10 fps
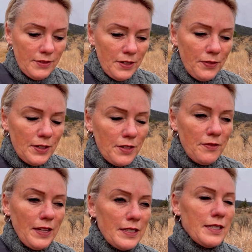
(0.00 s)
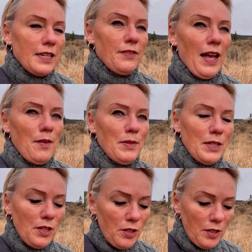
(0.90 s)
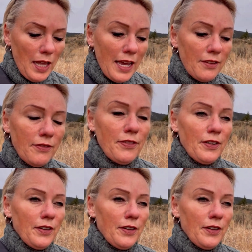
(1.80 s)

different events that have happened in your life.